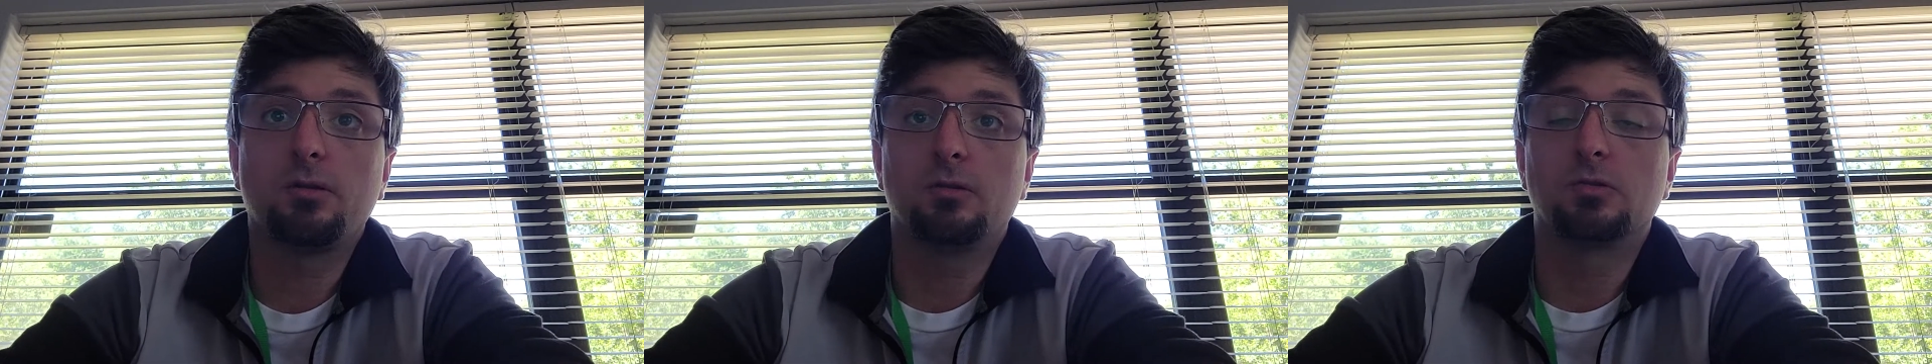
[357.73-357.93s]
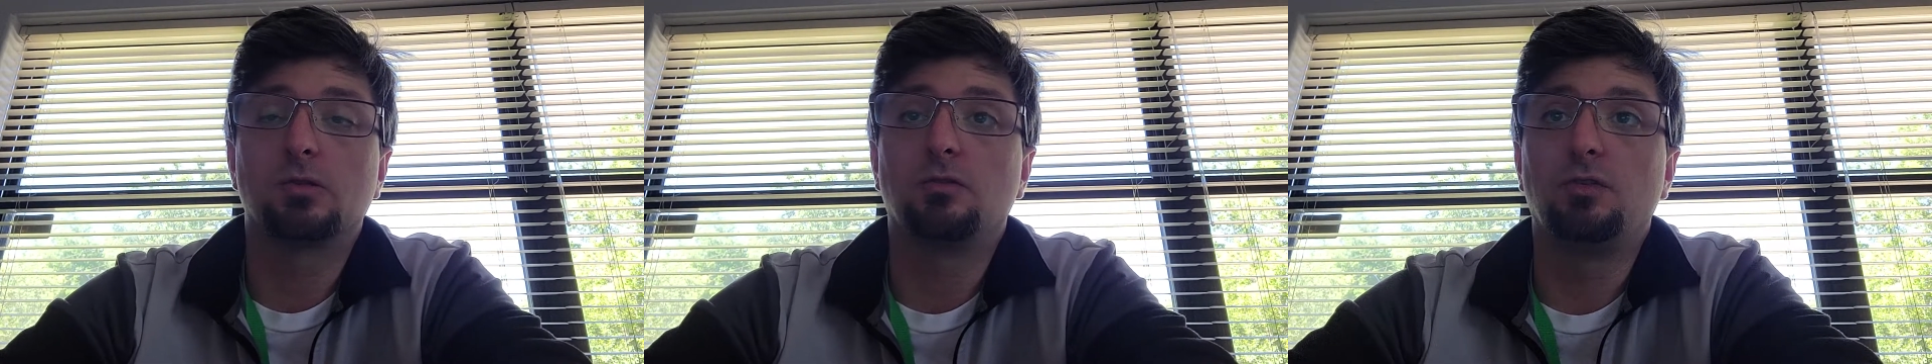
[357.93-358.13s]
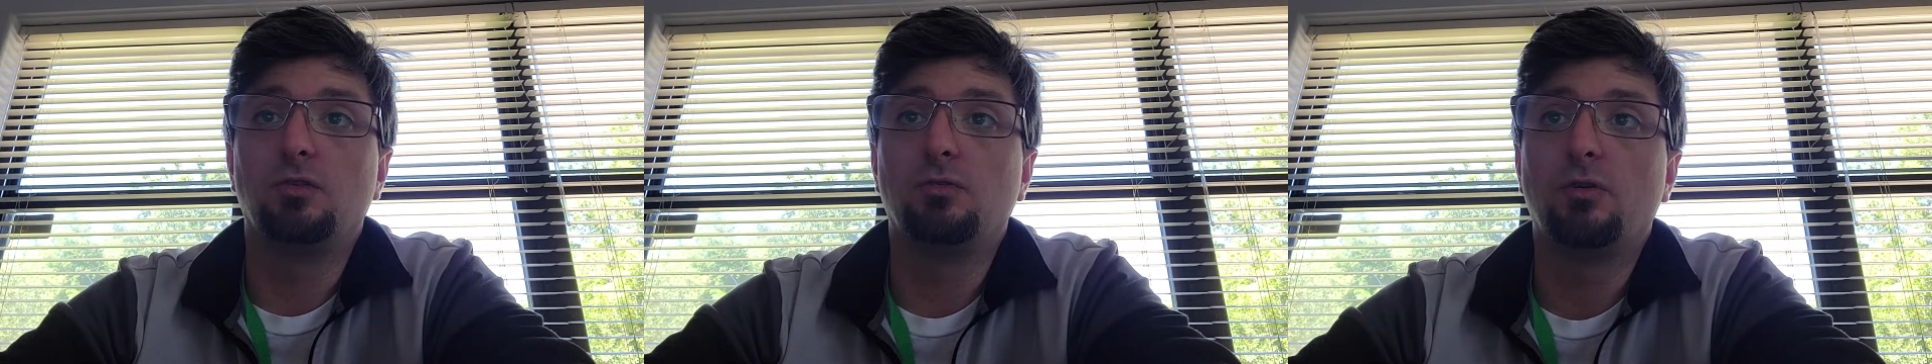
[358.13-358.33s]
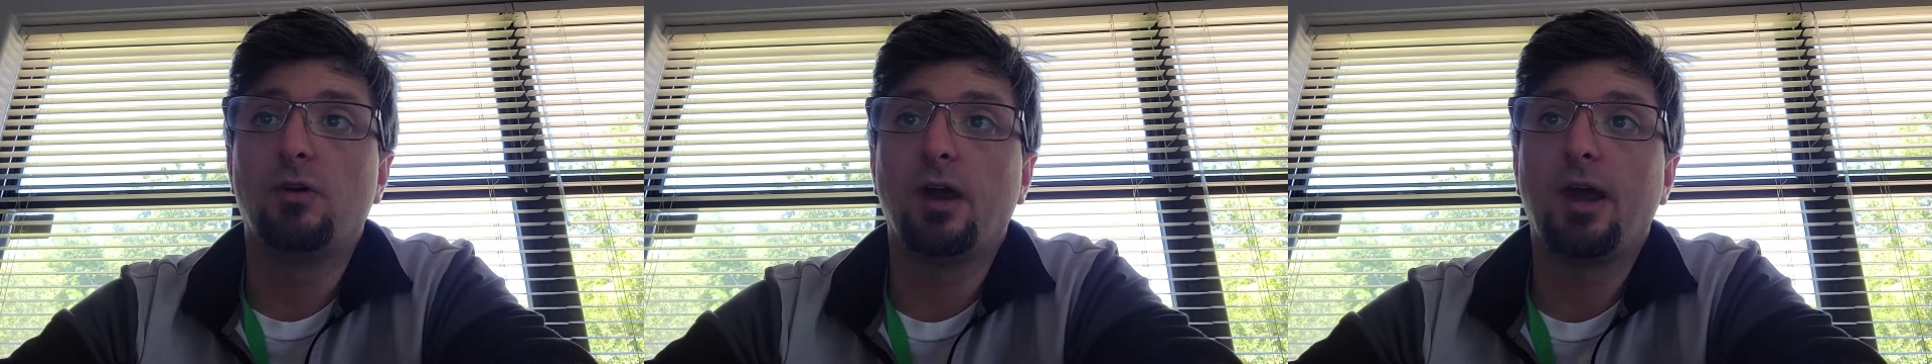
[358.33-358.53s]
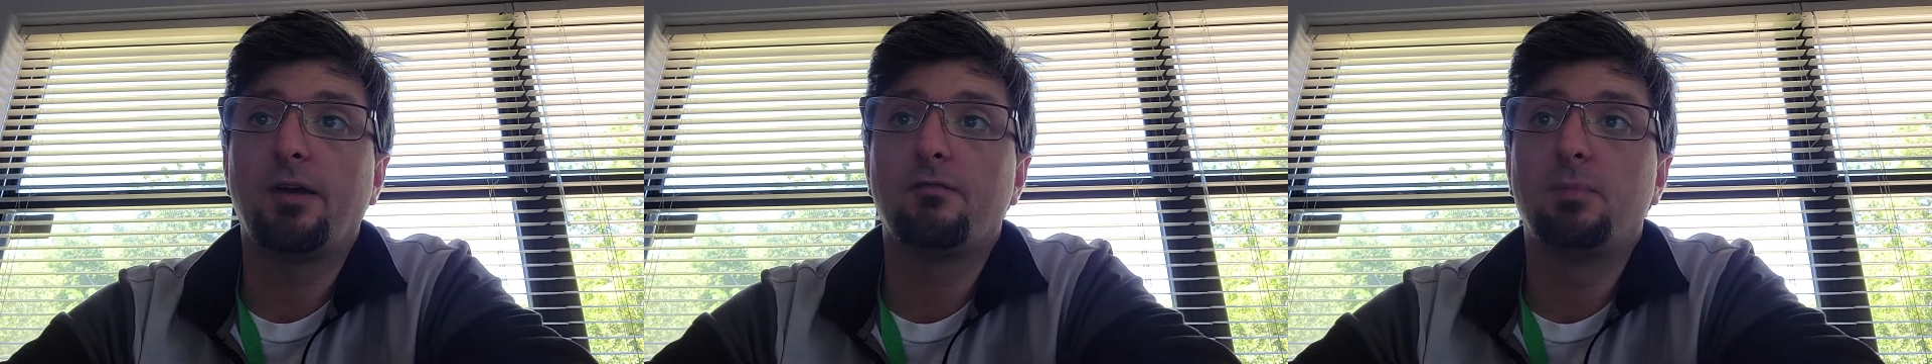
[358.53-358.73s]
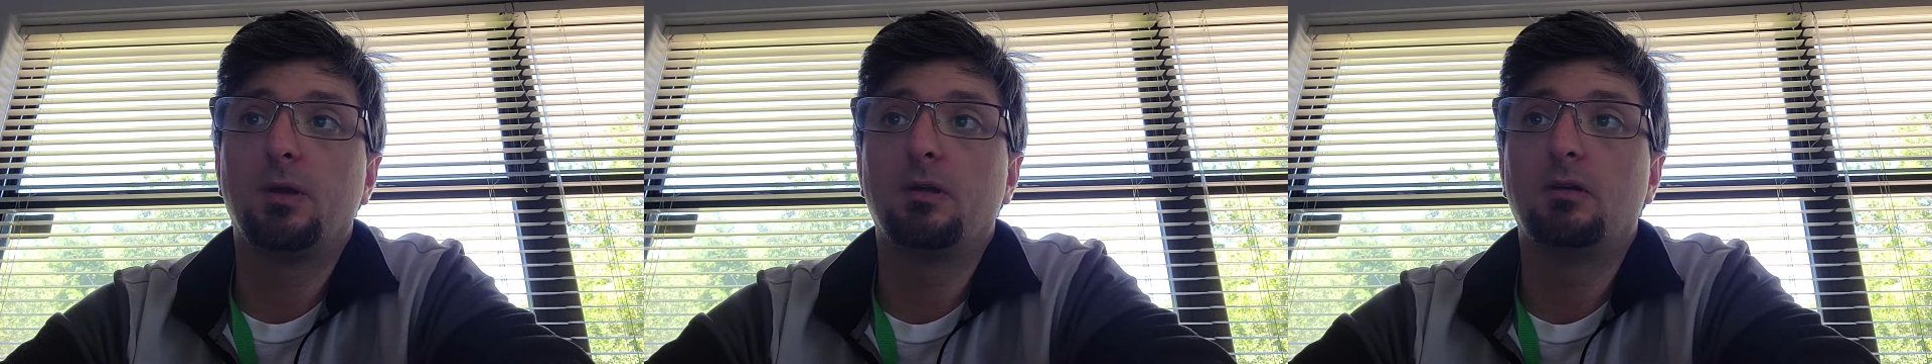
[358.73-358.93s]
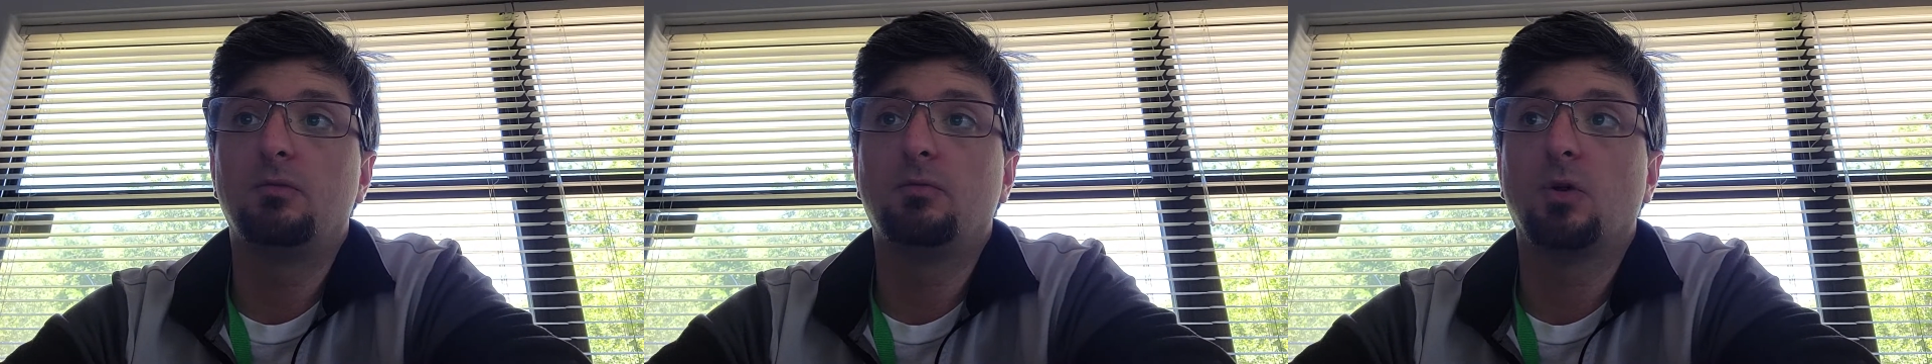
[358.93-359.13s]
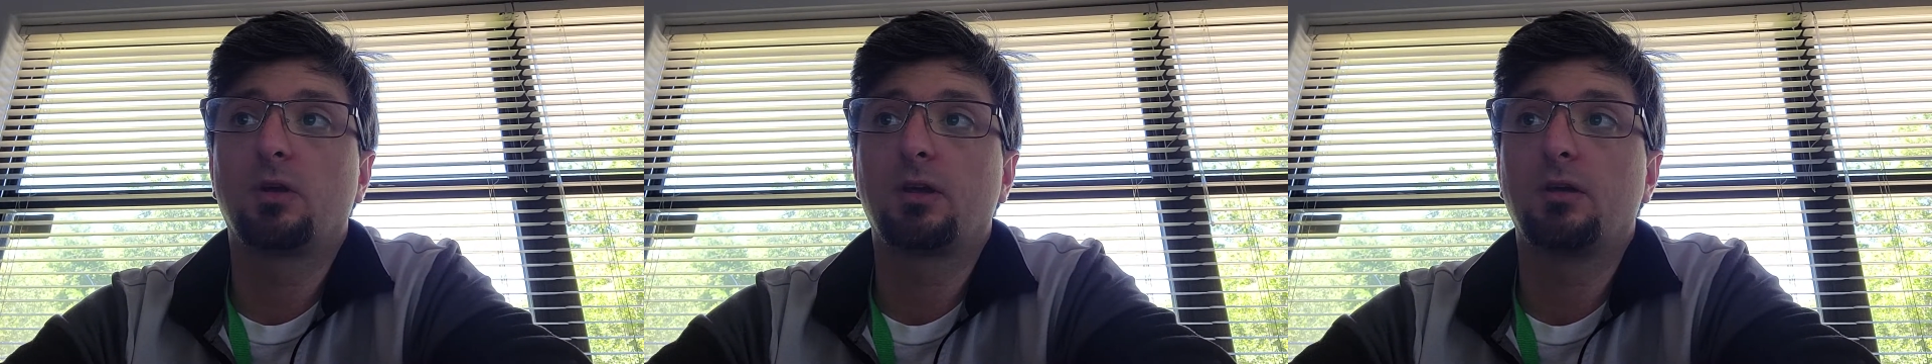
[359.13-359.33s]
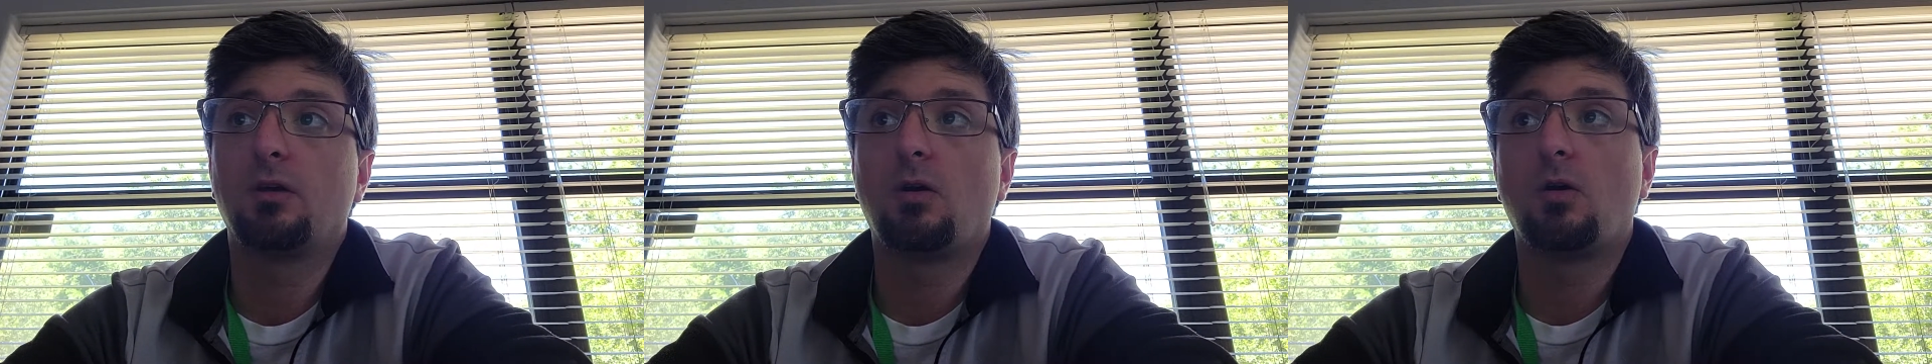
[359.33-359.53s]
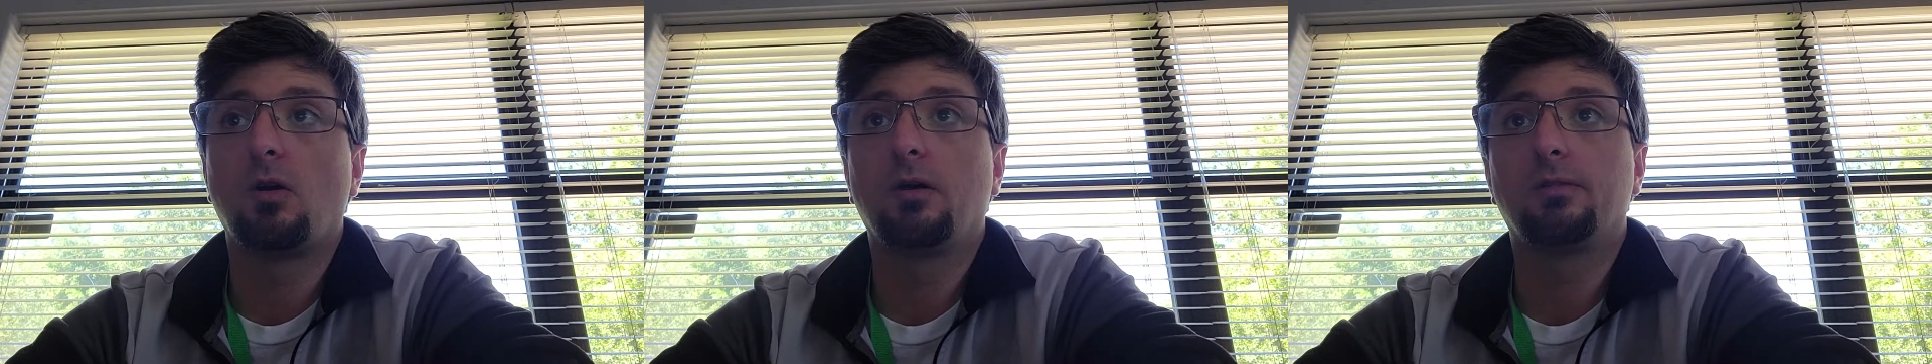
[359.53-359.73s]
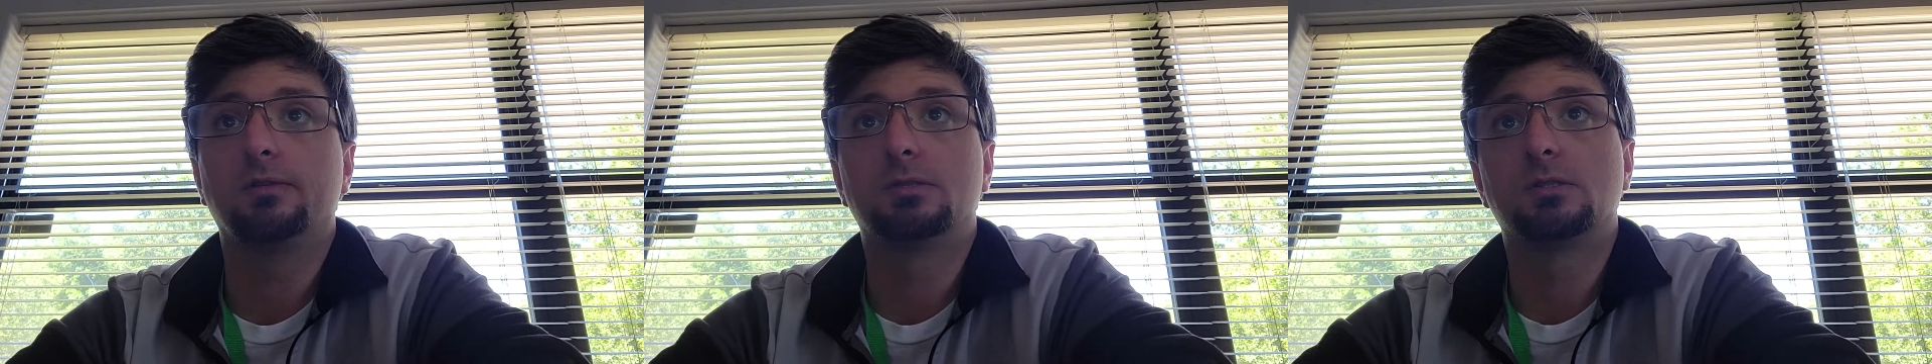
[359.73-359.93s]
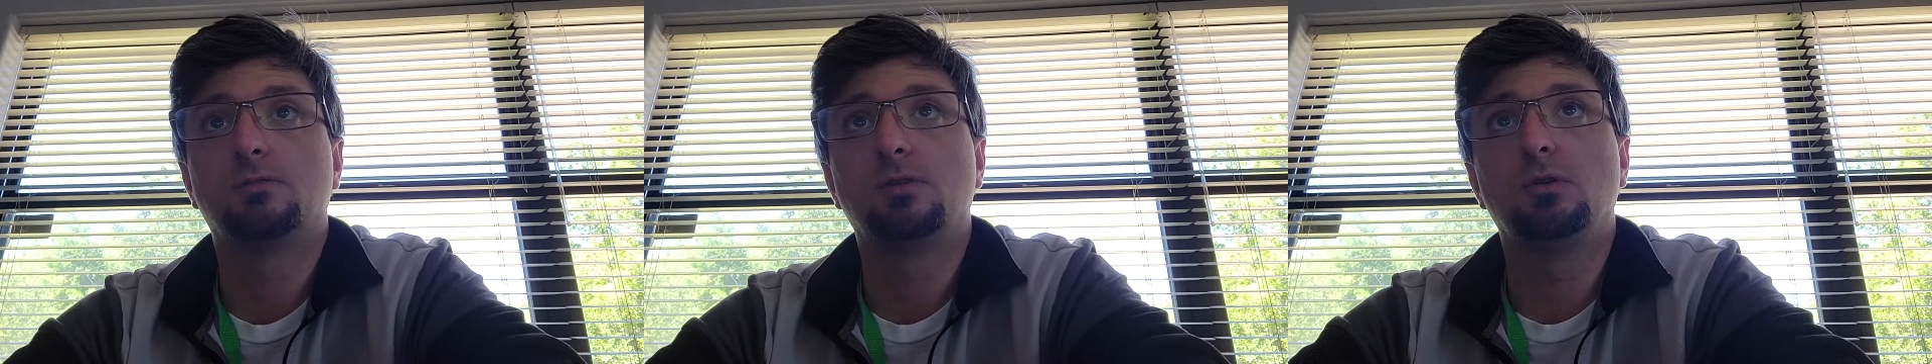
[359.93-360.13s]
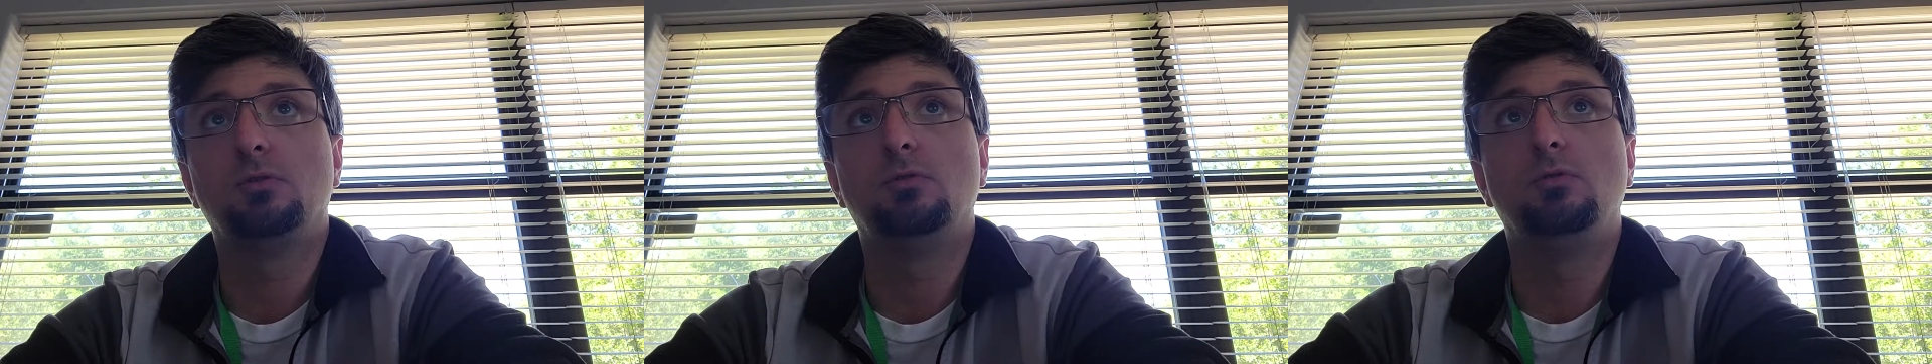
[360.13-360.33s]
Those of you who have been working hard, those of you